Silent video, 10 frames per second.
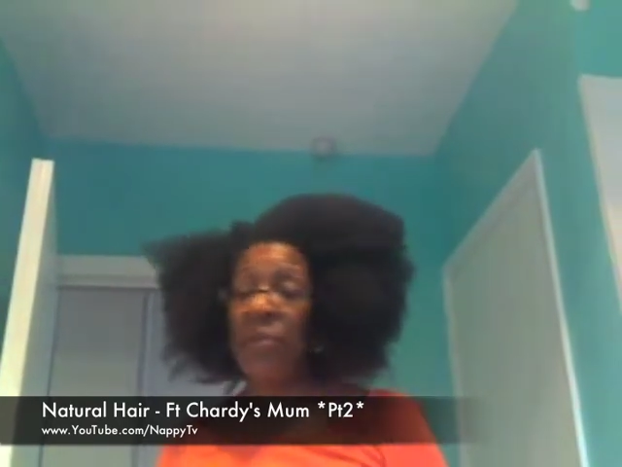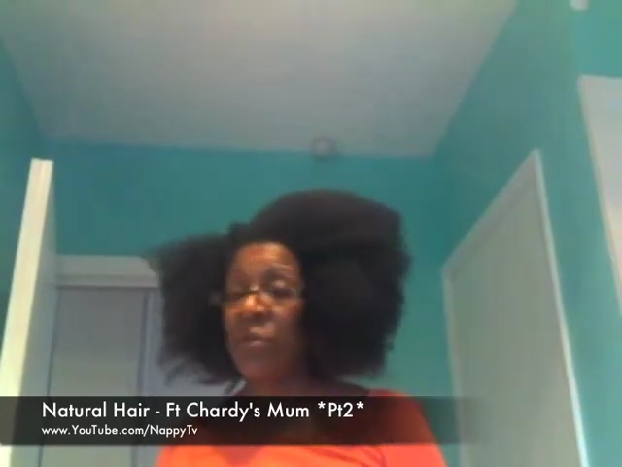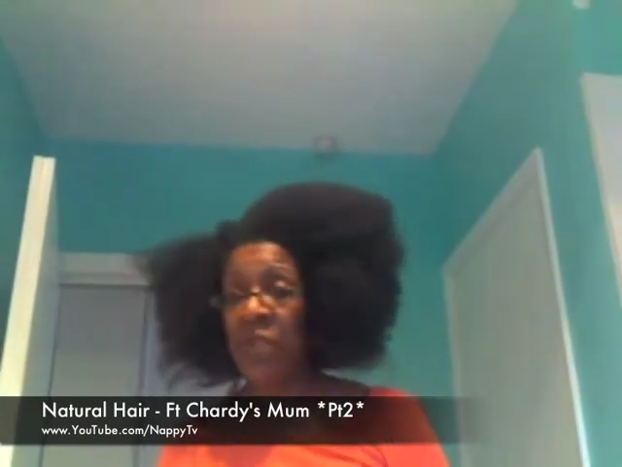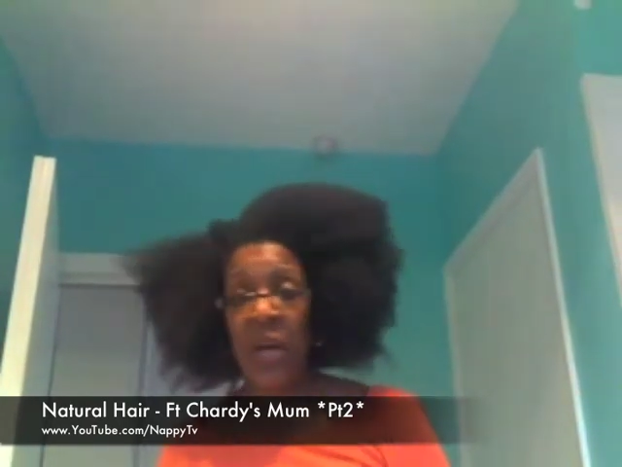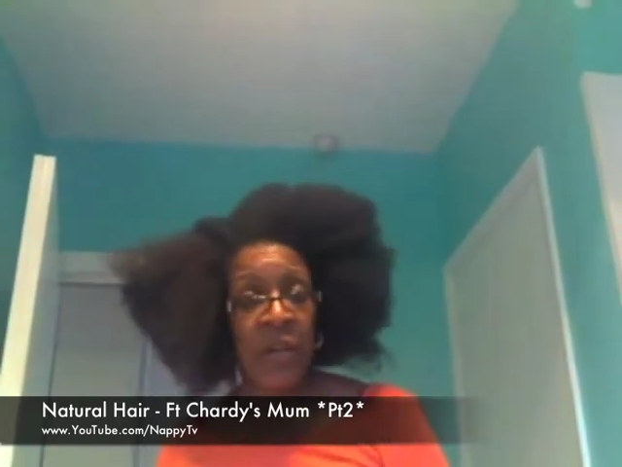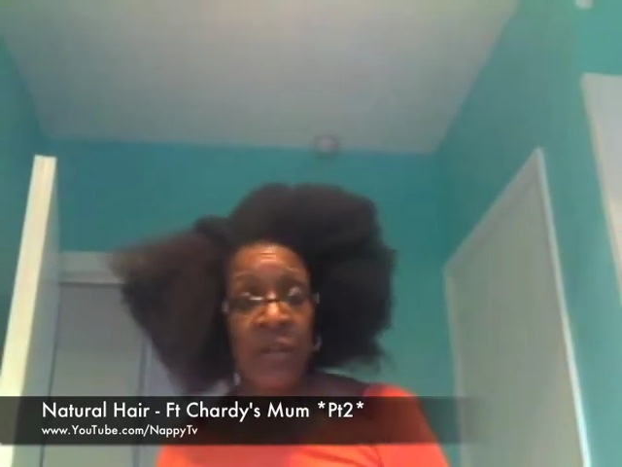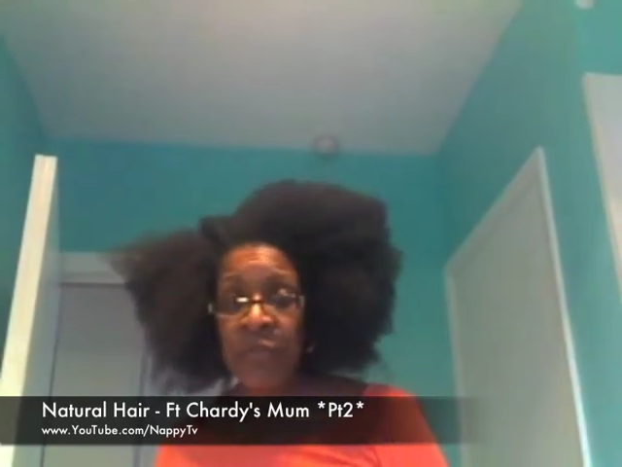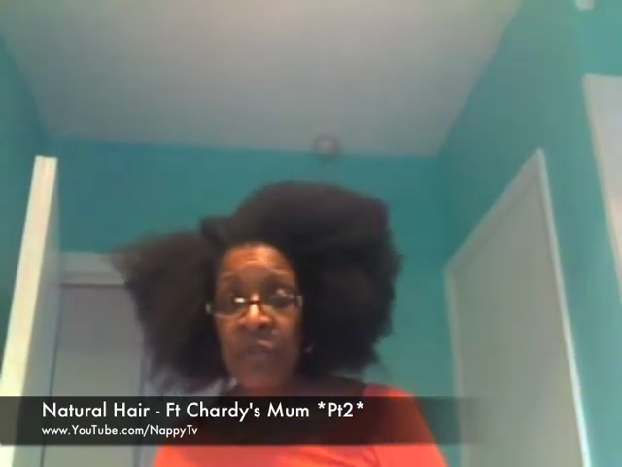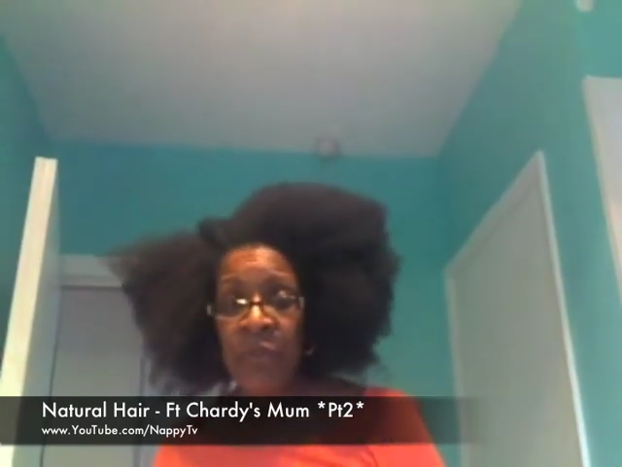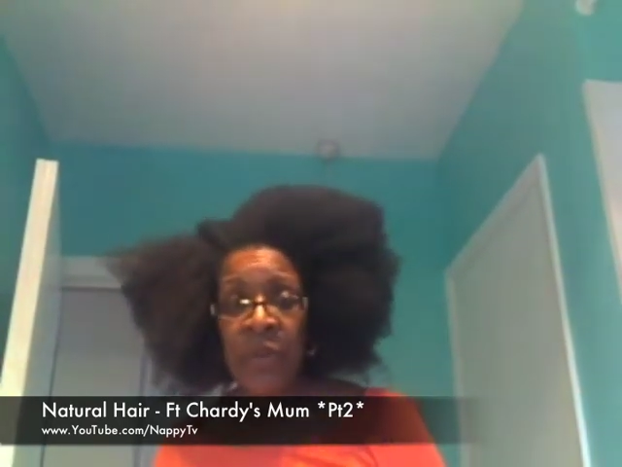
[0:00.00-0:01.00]
I'm not
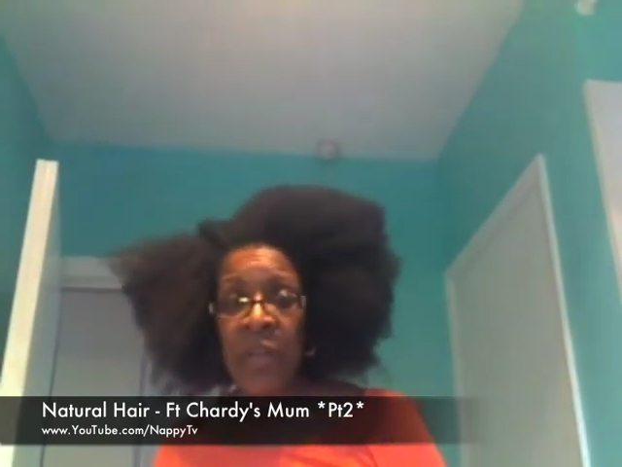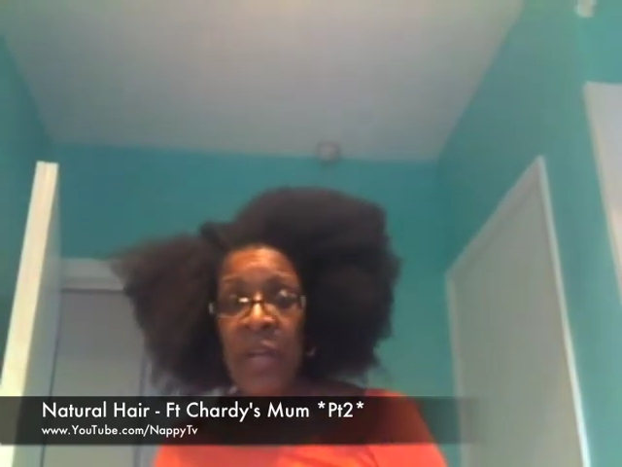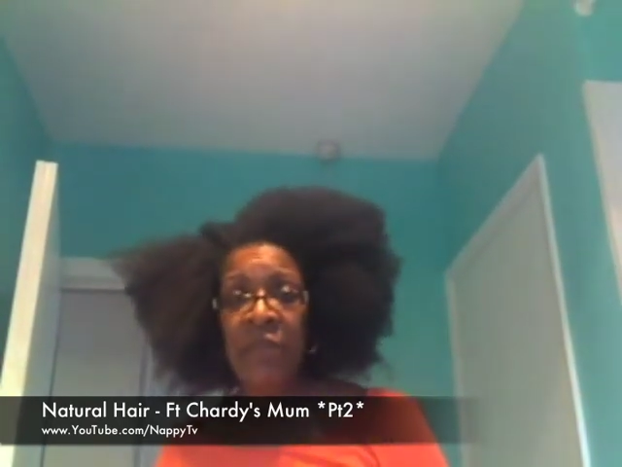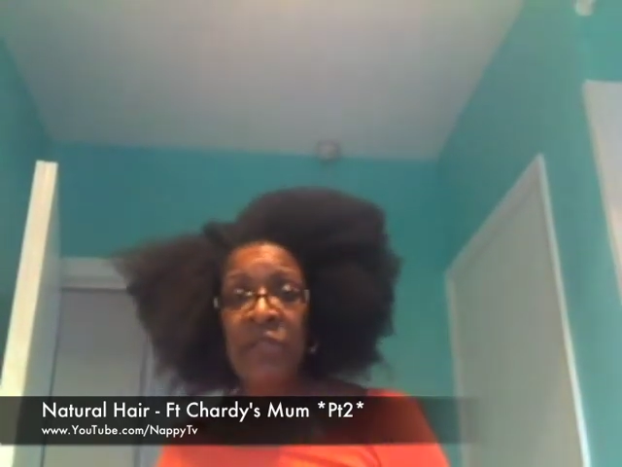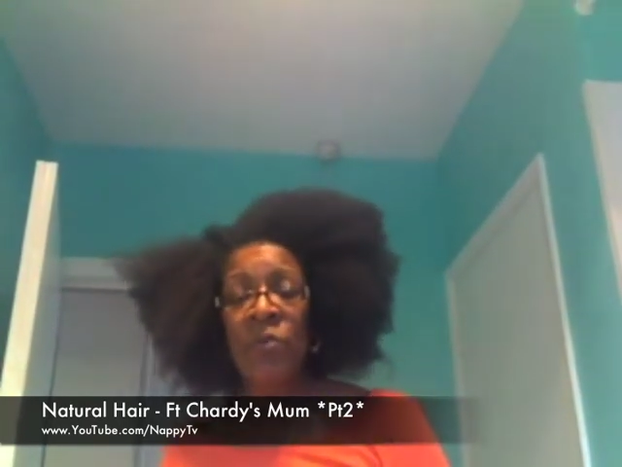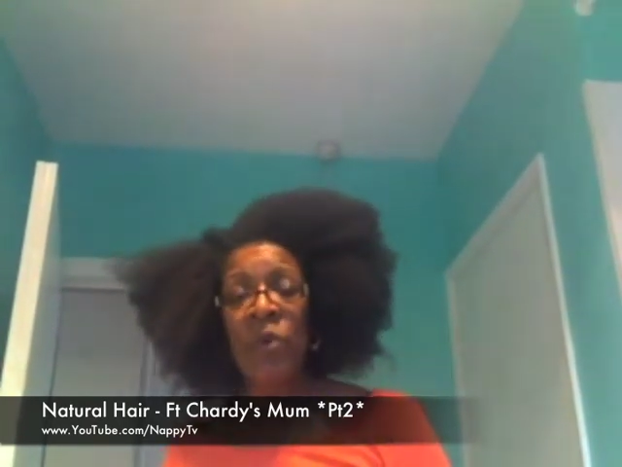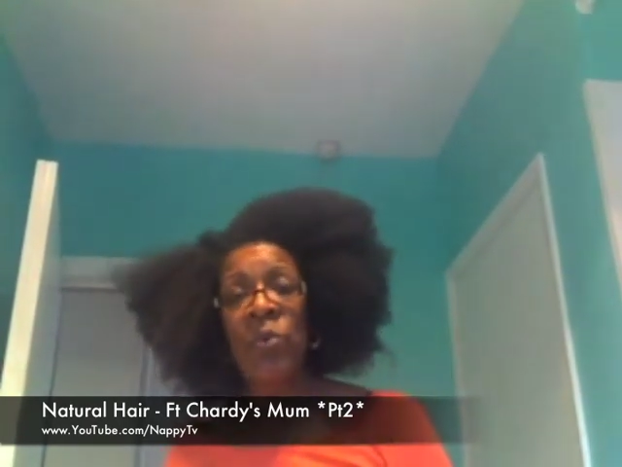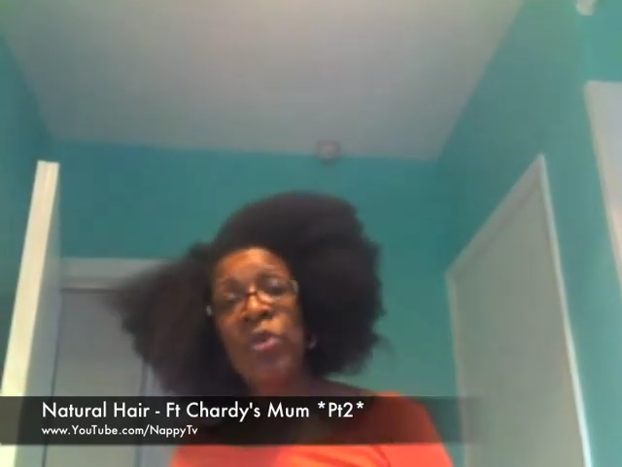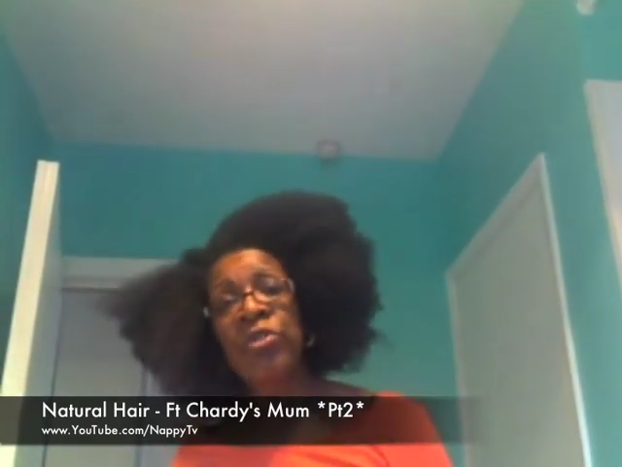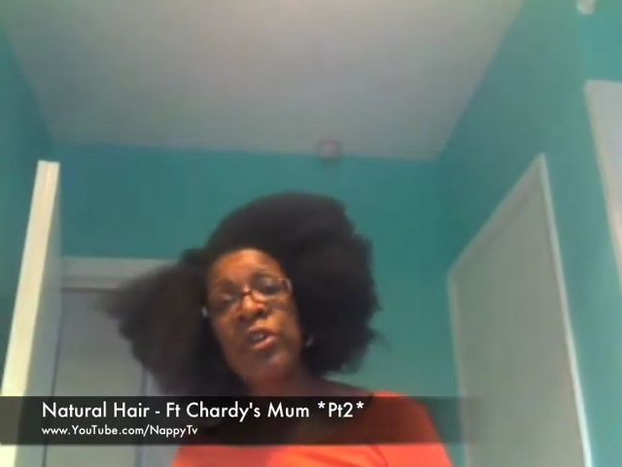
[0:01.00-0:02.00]
tired of doing it, having
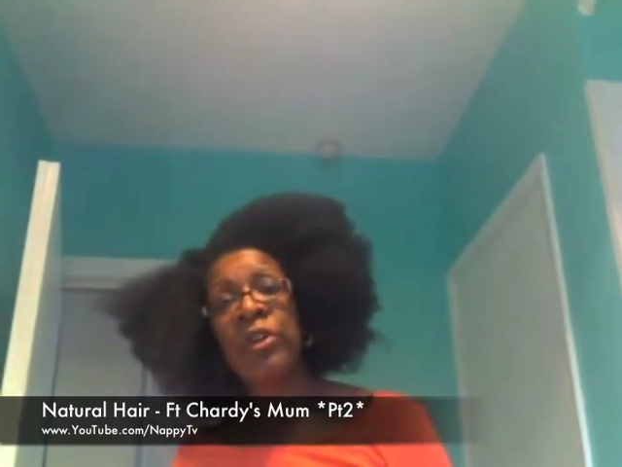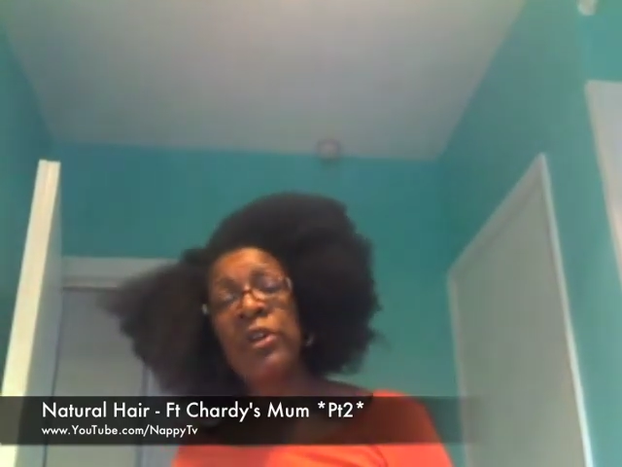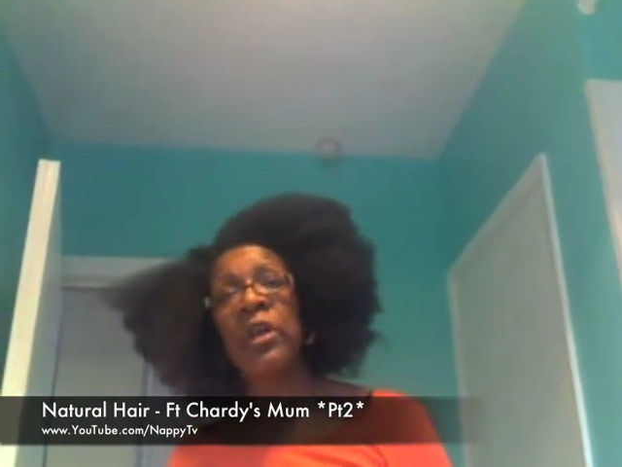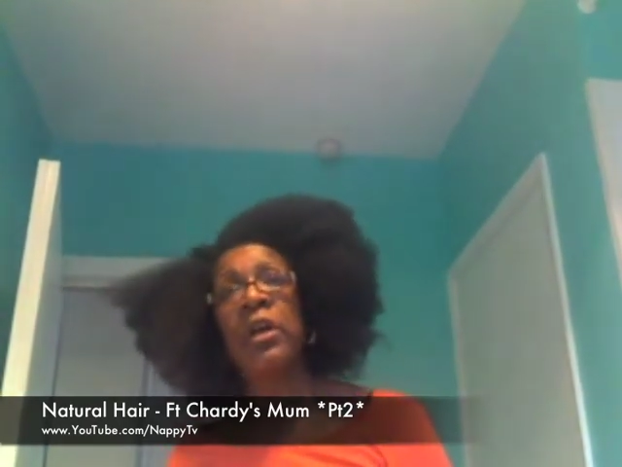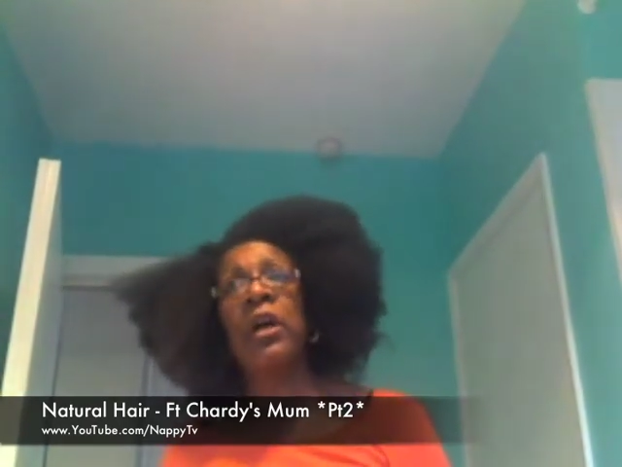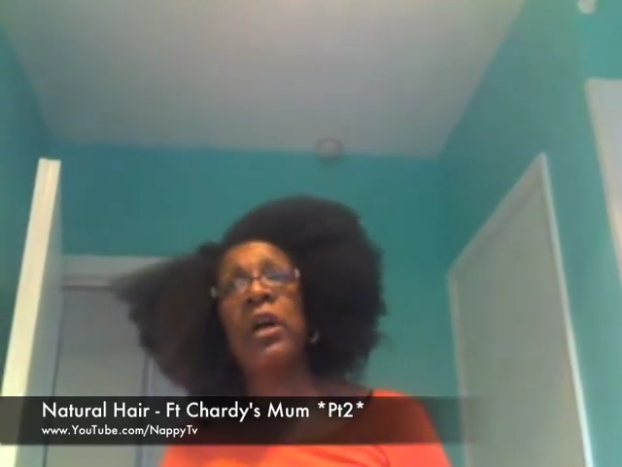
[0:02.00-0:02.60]
someone wash it